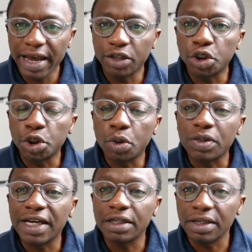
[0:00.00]
and show
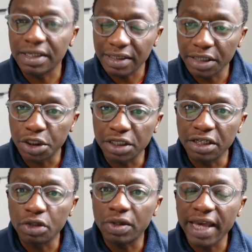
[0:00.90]
that essentially
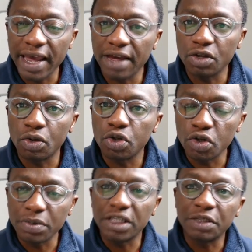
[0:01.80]
you care. You're
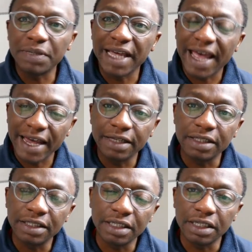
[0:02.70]
humans behind
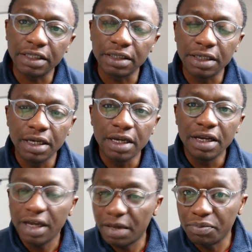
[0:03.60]
the scenes.
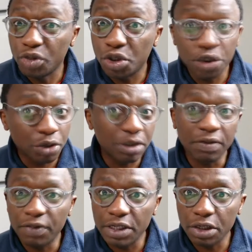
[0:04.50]
Shoot
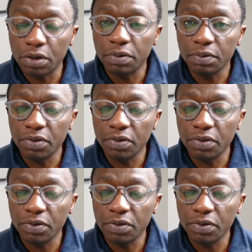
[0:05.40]
a video,